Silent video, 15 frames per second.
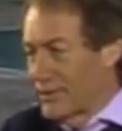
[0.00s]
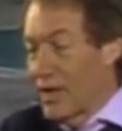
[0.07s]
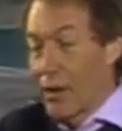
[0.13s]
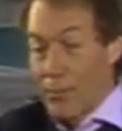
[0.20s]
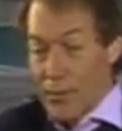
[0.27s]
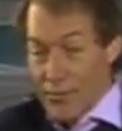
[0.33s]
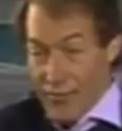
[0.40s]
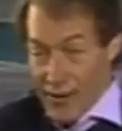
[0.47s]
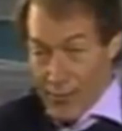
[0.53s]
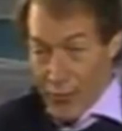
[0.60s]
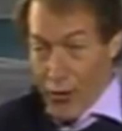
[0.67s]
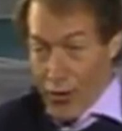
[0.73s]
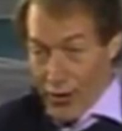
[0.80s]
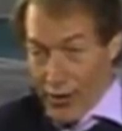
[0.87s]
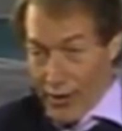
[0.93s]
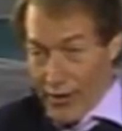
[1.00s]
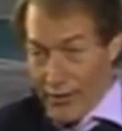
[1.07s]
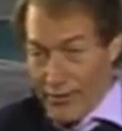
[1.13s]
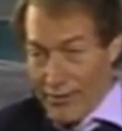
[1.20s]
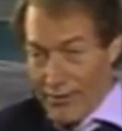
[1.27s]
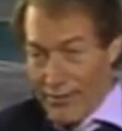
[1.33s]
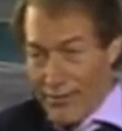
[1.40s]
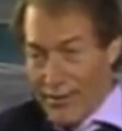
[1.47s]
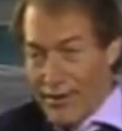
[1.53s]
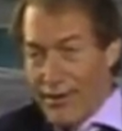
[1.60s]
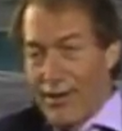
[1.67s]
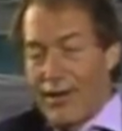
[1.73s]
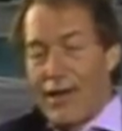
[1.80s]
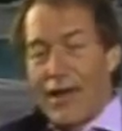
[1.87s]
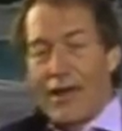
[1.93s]
Help me if I'm wrong here.
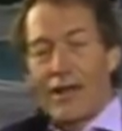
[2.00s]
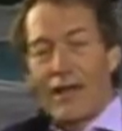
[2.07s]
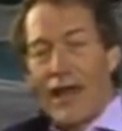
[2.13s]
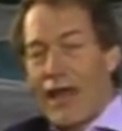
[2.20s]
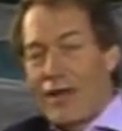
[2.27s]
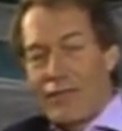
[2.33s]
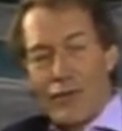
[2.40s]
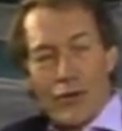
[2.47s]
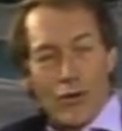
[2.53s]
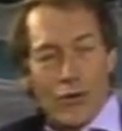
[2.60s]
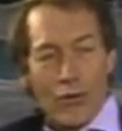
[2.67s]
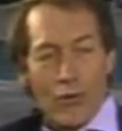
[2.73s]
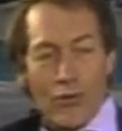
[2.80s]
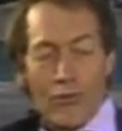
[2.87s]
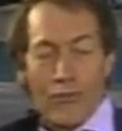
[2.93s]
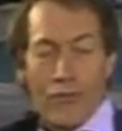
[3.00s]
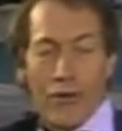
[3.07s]
And gave you,